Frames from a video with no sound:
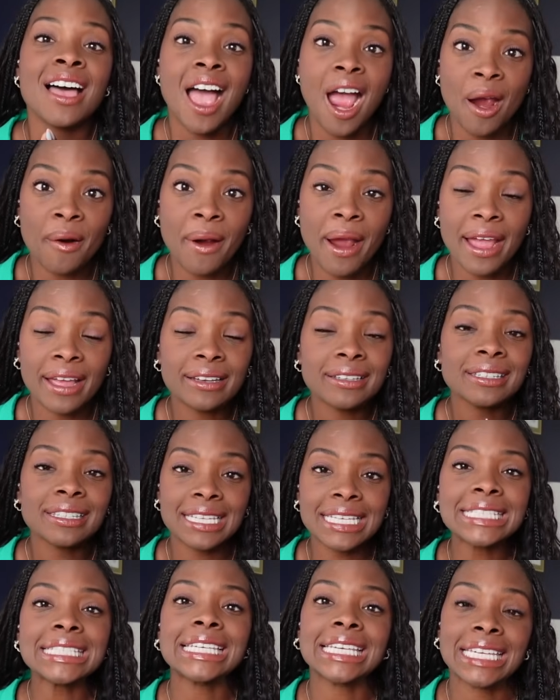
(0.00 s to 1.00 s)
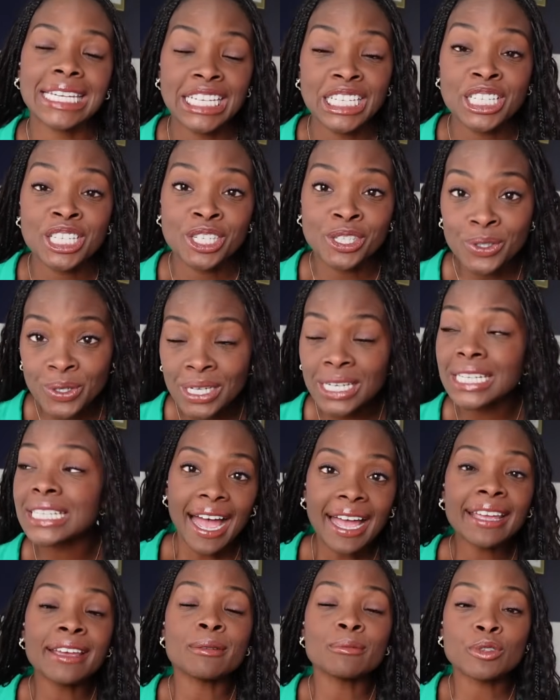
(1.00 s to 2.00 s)
All right, let's get into it.
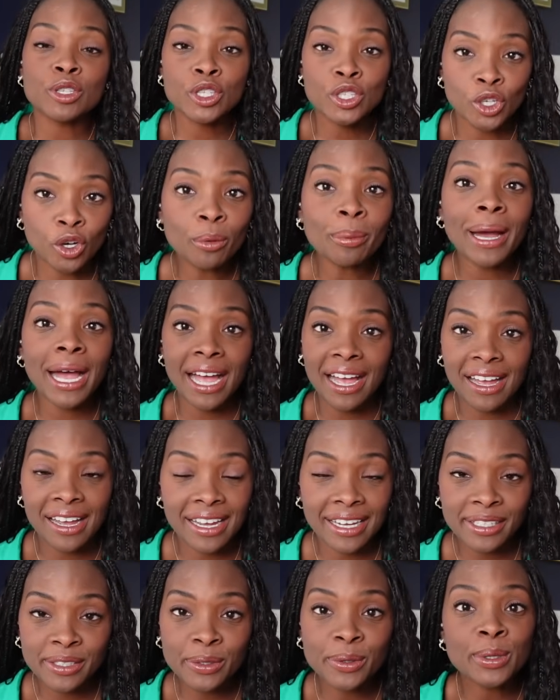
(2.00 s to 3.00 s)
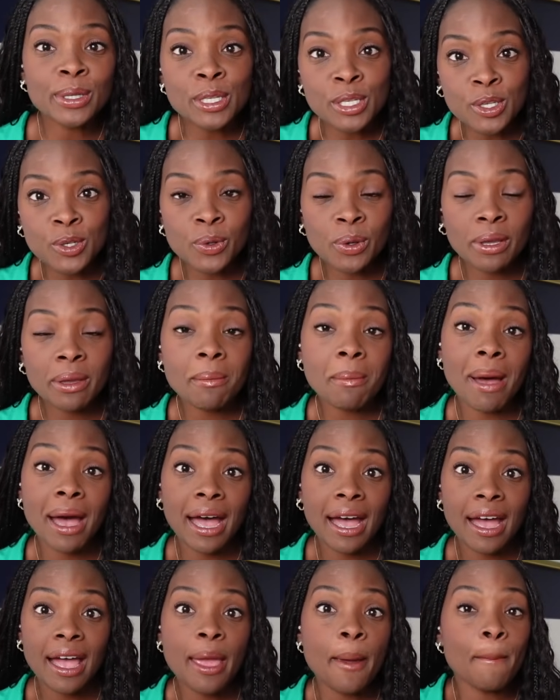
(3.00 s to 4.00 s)
I am so behind on doing
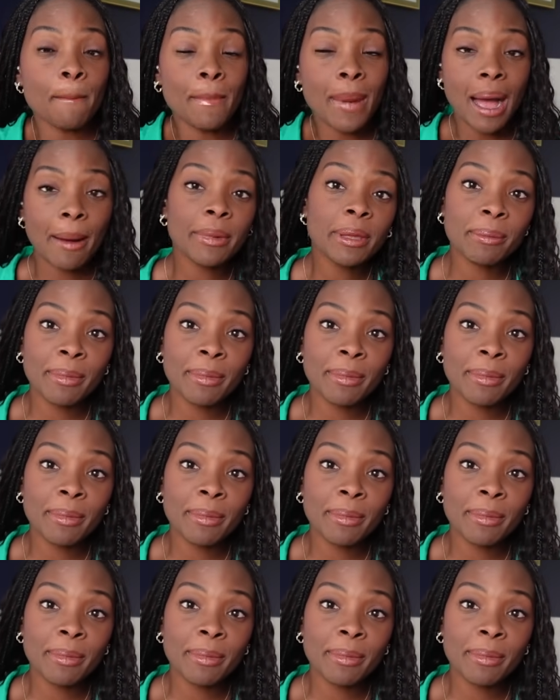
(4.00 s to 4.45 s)
my mommy